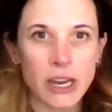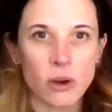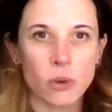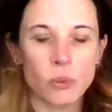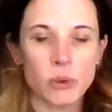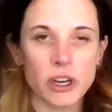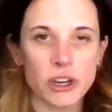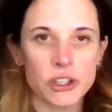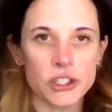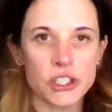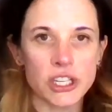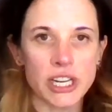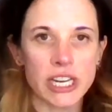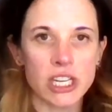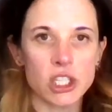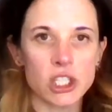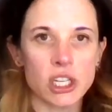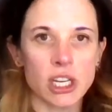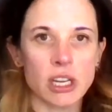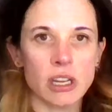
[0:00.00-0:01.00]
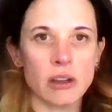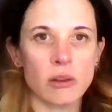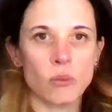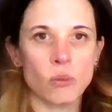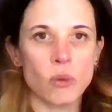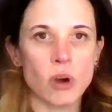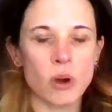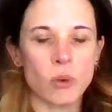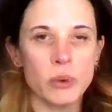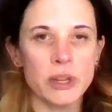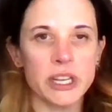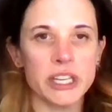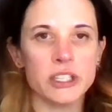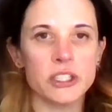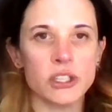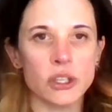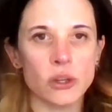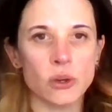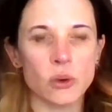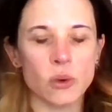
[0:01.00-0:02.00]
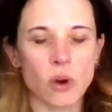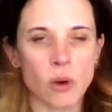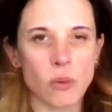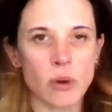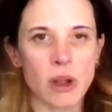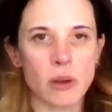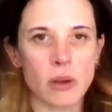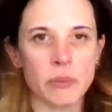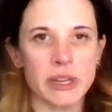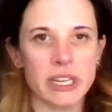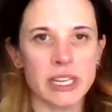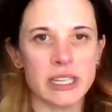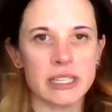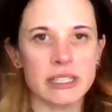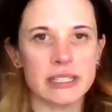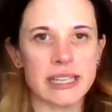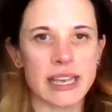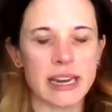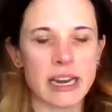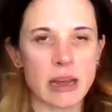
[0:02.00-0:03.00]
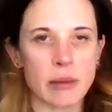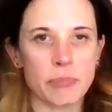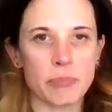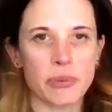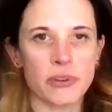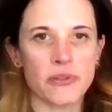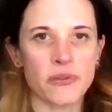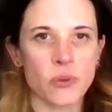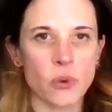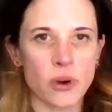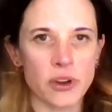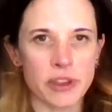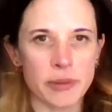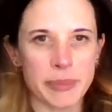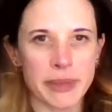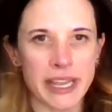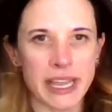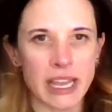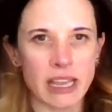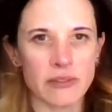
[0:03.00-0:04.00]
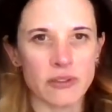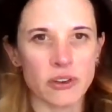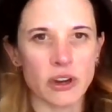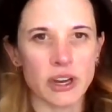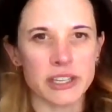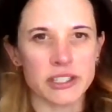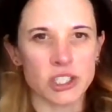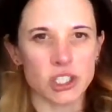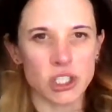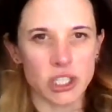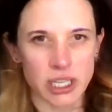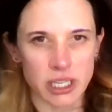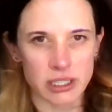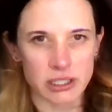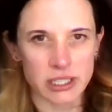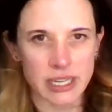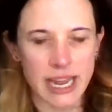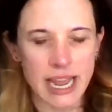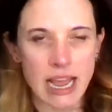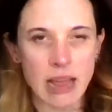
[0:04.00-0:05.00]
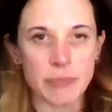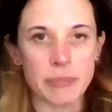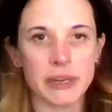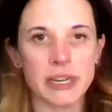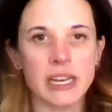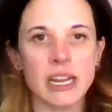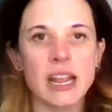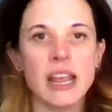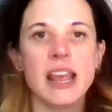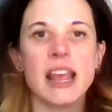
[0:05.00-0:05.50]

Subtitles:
We're changing what we do or what we set up before the behavior has a chance to happen,